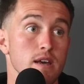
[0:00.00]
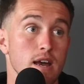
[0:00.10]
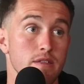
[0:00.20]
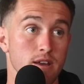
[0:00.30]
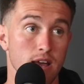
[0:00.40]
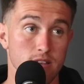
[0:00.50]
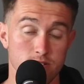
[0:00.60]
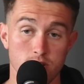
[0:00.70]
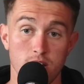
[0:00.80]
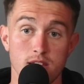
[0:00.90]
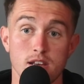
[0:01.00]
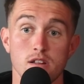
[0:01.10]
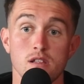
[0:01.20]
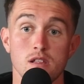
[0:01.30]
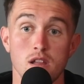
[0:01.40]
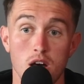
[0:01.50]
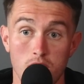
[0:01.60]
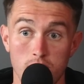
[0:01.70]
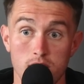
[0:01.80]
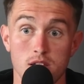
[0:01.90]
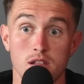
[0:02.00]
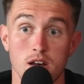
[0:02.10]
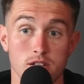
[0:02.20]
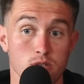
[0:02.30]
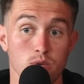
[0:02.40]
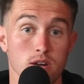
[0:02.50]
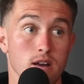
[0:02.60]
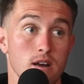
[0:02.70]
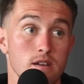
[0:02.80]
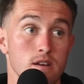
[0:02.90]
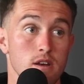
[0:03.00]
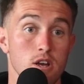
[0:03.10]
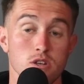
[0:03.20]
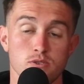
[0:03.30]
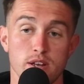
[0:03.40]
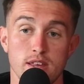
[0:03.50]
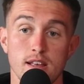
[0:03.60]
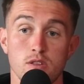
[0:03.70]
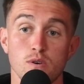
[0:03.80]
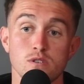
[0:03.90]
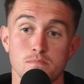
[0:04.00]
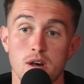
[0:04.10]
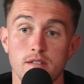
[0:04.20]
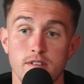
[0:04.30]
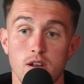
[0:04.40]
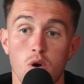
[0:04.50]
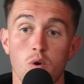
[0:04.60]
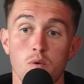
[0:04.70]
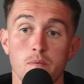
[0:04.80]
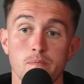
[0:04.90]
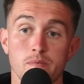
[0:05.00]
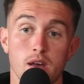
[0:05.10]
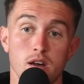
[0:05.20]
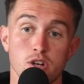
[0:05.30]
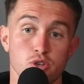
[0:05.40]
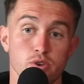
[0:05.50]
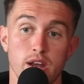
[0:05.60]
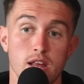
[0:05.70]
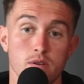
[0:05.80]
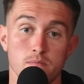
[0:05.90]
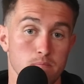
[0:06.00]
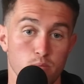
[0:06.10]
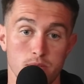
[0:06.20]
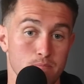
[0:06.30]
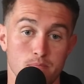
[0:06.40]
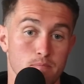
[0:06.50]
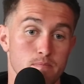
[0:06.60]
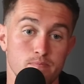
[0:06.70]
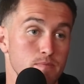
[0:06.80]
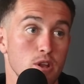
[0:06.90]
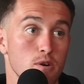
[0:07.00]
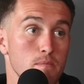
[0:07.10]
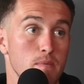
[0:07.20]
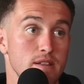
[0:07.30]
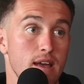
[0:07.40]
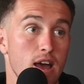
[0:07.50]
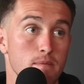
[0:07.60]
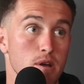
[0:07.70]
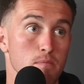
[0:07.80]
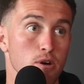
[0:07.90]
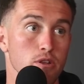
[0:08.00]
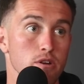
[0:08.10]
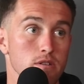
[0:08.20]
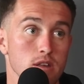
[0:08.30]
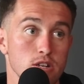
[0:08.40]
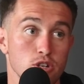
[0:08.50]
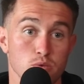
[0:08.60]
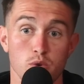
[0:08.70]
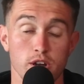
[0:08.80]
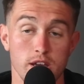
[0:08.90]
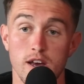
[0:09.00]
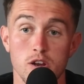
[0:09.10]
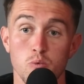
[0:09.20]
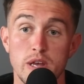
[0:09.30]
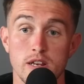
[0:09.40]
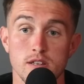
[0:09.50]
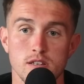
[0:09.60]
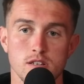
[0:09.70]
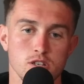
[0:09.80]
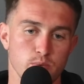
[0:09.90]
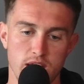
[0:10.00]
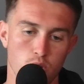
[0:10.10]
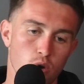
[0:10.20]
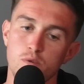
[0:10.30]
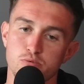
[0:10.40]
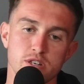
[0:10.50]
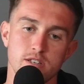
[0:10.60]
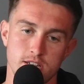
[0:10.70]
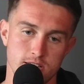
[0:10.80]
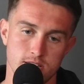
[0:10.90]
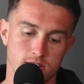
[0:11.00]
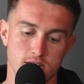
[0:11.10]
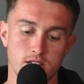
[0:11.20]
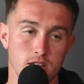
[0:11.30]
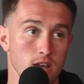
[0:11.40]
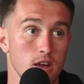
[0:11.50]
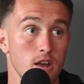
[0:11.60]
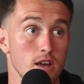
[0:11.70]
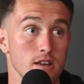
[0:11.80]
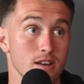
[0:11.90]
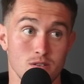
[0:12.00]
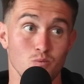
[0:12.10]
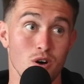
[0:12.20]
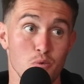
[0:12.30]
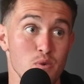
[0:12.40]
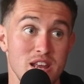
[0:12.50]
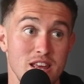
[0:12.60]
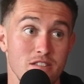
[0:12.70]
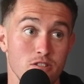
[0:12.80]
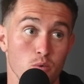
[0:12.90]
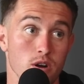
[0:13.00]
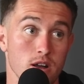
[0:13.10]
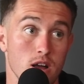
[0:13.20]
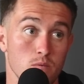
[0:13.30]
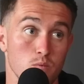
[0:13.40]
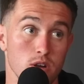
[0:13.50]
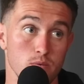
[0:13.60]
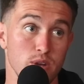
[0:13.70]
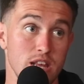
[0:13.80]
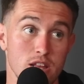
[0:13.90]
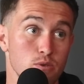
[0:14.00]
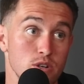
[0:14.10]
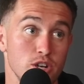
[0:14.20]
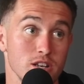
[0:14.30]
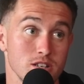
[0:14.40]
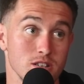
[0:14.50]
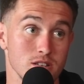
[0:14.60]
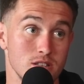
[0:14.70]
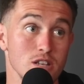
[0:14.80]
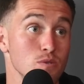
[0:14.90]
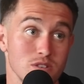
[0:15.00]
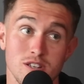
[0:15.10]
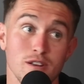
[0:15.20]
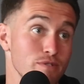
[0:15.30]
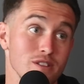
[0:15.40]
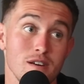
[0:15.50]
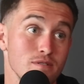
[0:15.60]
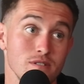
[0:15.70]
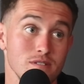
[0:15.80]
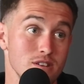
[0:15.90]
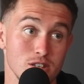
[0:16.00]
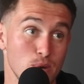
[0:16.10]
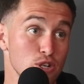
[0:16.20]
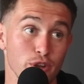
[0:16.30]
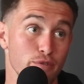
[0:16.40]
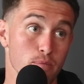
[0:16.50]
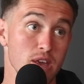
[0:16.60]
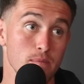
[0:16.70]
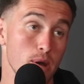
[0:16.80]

Like mm-hmm. I think I still had like a lot, a lot to work on. So I think those months at home, uh, training with you know my dad and my brother, like mm-hmm. just working on our weaknesses because we had a whole preseason to see kind of what we needed to work on, what yeah. we needed to adjust, because this was a different level, especially for me.